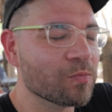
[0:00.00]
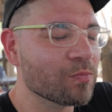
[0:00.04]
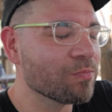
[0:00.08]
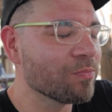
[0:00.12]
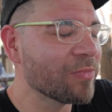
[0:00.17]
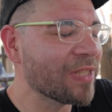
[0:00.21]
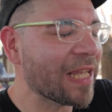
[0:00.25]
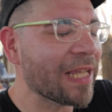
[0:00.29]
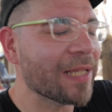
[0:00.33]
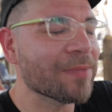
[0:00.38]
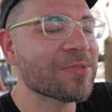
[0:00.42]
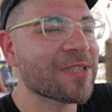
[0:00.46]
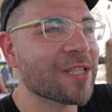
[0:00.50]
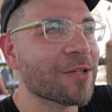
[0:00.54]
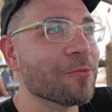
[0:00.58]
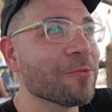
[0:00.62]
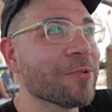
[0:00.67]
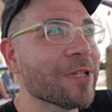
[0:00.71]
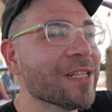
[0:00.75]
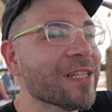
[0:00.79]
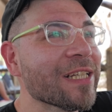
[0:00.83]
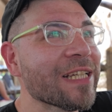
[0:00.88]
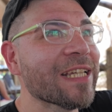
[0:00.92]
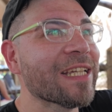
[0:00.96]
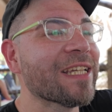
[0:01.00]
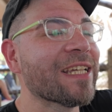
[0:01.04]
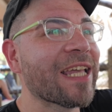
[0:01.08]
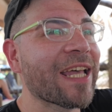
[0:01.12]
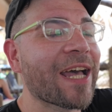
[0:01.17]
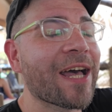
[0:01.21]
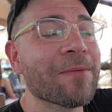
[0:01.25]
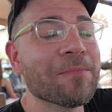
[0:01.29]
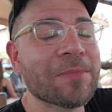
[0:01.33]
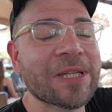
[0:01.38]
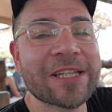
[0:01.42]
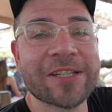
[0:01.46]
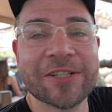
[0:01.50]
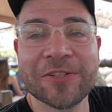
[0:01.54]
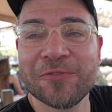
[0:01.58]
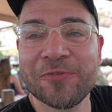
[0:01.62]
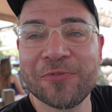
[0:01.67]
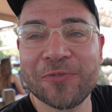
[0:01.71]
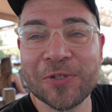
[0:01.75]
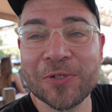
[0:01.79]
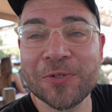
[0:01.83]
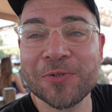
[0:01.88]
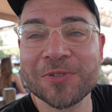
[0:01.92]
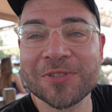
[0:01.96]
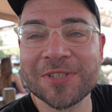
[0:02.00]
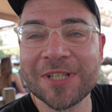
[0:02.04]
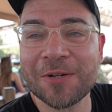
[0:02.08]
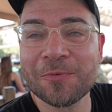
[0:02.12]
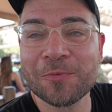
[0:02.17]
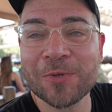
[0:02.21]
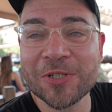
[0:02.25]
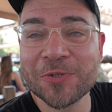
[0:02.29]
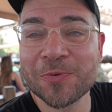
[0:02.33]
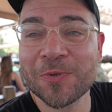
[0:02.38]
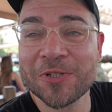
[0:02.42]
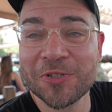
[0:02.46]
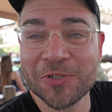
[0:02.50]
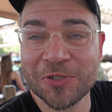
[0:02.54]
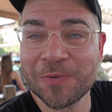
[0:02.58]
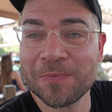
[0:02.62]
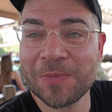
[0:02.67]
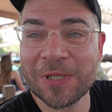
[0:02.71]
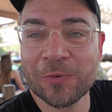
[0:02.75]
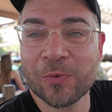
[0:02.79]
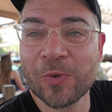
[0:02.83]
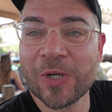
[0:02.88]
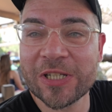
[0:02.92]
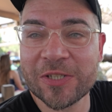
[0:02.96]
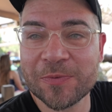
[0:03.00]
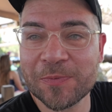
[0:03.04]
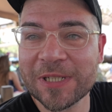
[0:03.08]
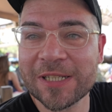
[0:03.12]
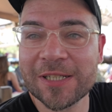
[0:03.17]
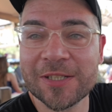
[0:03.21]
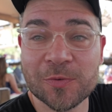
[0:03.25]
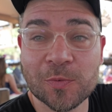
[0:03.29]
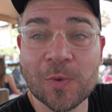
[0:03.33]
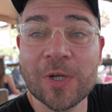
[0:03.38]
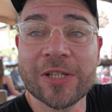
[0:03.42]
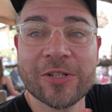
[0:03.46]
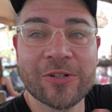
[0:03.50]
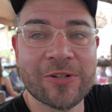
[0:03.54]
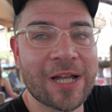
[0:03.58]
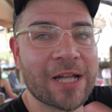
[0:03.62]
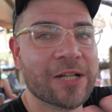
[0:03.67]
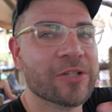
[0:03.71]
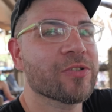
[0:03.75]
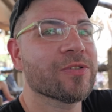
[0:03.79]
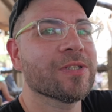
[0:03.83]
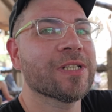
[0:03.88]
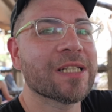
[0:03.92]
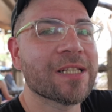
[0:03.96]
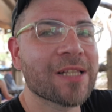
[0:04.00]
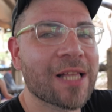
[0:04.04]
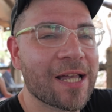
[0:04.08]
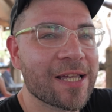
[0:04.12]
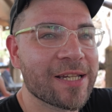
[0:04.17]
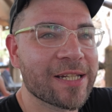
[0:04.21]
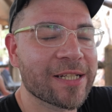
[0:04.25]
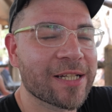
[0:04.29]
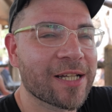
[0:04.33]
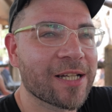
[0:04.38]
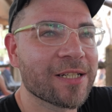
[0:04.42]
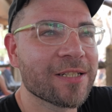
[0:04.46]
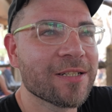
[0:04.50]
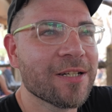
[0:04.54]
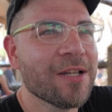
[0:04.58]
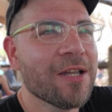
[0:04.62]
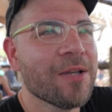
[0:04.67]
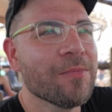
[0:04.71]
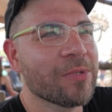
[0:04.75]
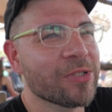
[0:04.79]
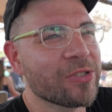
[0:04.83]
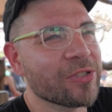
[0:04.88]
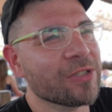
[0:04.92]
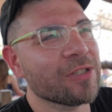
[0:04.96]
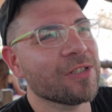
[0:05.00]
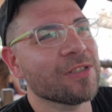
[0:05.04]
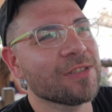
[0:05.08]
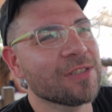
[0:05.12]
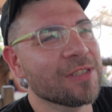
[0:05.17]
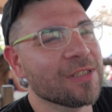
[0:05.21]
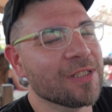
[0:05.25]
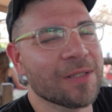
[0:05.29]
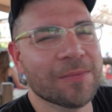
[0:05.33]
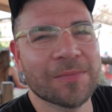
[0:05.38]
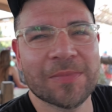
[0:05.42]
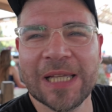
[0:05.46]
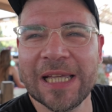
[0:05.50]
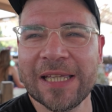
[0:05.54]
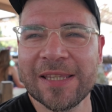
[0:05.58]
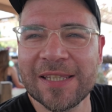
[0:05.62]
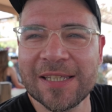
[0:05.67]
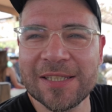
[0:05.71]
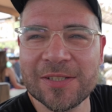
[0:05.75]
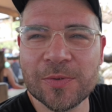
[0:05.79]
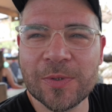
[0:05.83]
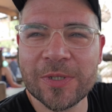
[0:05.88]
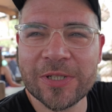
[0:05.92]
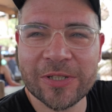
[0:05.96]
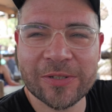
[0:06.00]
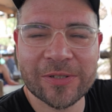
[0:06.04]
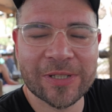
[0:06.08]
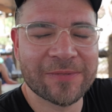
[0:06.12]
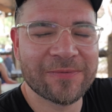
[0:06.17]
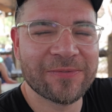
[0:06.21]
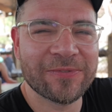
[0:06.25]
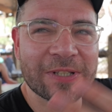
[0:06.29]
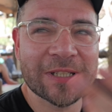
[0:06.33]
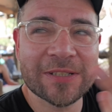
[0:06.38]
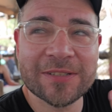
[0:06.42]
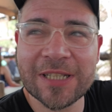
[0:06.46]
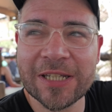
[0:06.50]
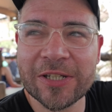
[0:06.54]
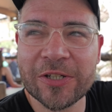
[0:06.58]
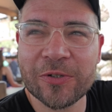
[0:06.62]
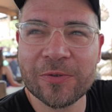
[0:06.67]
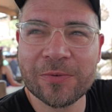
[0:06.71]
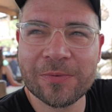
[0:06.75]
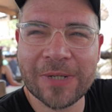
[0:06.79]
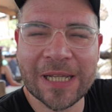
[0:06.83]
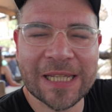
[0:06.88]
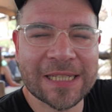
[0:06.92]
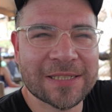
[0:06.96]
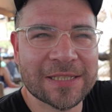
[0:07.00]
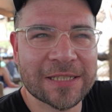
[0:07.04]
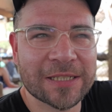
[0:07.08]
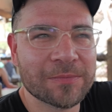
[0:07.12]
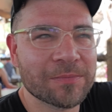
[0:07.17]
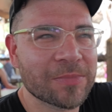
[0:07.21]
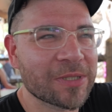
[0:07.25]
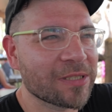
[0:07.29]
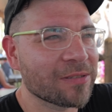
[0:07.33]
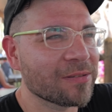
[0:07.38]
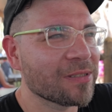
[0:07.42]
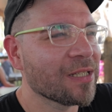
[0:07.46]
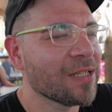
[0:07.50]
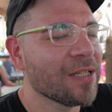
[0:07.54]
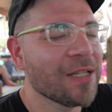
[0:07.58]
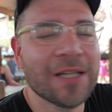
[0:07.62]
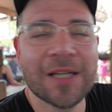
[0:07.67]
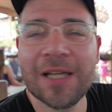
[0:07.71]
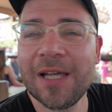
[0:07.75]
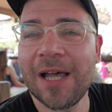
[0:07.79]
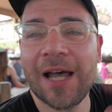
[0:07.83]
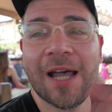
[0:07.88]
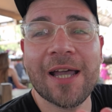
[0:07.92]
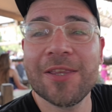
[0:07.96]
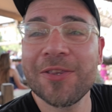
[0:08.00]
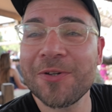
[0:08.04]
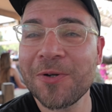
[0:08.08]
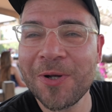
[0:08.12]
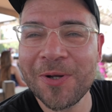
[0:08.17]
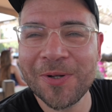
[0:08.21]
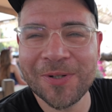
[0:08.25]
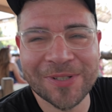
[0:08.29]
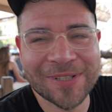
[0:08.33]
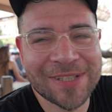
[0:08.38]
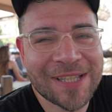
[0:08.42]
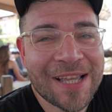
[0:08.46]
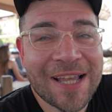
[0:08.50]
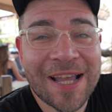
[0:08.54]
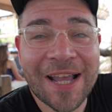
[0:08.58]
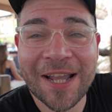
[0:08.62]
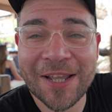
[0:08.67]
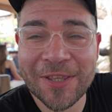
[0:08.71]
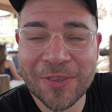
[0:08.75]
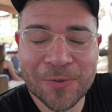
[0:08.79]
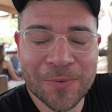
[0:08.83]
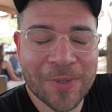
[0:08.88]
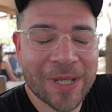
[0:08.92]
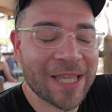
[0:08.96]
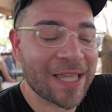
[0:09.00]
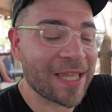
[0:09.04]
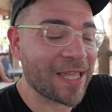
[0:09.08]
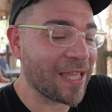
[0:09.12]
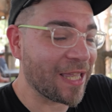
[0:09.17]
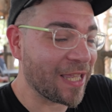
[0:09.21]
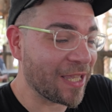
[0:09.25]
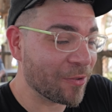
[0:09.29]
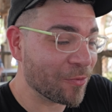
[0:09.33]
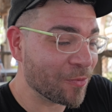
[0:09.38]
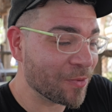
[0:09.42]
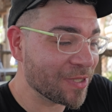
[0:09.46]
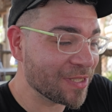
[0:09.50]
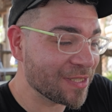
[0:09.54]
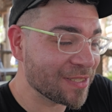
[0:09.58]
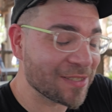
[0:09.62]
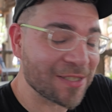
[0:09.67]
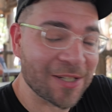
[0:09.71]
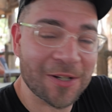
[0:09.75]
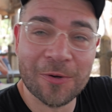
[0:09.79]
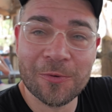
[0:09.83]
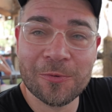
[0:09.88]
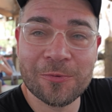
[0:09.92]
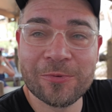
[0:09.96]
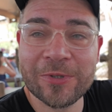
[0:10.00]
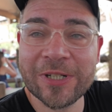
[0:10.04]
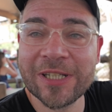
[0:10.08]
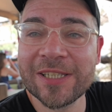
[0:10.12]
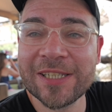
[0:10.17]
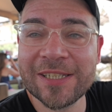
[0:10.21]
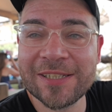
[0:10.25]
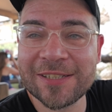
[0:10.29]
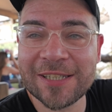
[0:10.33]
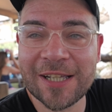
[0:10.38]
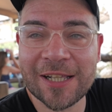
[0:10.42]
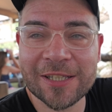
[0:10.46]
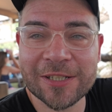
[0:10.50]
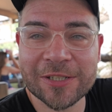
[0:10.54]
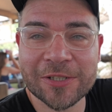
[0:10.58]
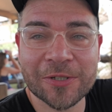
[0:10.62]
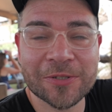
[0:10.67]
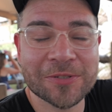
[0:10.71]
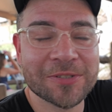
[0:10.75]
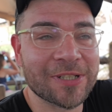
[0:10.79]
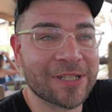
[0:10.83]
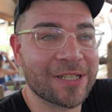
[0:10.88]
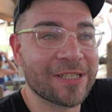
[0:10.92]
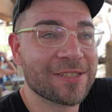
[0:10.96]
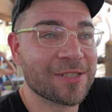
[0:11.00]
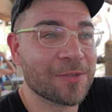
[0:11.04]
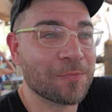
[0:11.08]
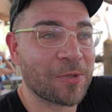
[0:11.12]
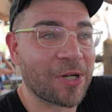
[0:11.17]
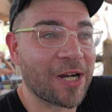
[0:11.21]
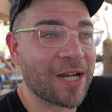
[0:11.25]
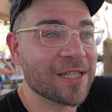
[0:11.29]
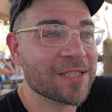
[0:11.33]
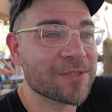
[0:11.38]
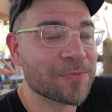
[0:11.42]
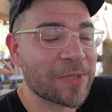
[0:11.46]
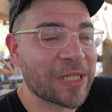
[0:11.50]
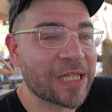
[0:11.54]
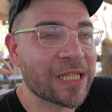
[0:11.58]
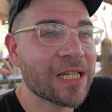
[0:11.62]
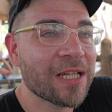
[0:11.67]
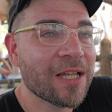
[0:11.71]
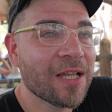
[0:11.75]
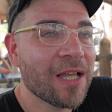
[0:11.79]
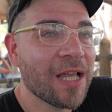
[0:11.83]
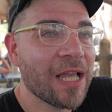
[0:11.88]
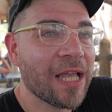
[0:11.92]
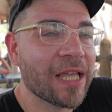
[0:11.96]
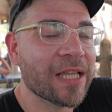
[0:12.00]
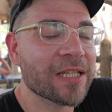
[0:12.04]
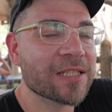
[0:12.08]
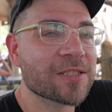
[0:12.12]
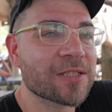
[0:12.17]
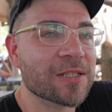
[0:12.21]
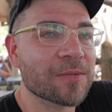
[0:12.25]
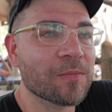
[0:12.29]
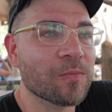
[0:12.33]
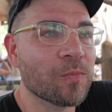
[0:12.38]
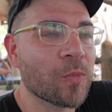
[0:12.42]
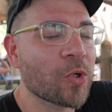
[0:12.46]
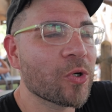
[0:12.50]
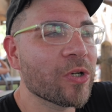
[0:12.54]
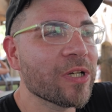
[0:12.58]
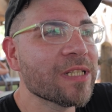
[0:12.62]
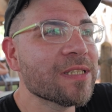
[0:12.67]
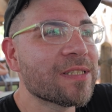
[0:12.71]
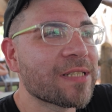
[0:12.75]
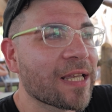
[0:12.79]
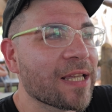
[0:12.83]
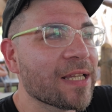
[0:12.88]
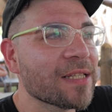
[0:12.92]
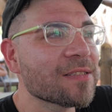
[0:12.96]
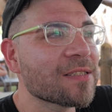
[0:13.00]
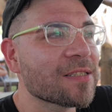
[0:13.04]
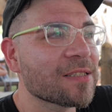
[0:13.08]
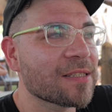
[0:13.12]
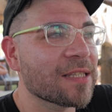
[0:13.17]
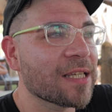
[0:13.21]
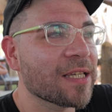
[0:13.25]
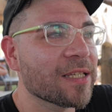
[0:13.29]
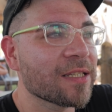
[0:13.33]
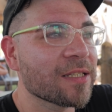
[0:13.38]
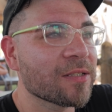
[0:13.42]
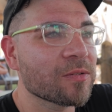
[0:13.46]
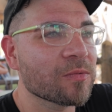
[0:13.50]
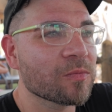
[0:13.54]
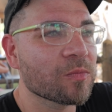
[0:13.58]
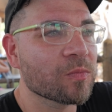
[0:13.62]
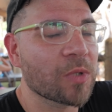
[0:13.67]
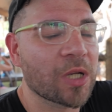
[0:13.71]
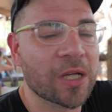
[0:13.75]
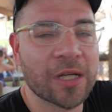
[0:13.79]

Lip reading: names that really got me confused on which one should be which, because one you're actually gliding on, but you're also, and this one feels like you're racing, but either way, it was a really solid coaster. It surprised me. It's more intense than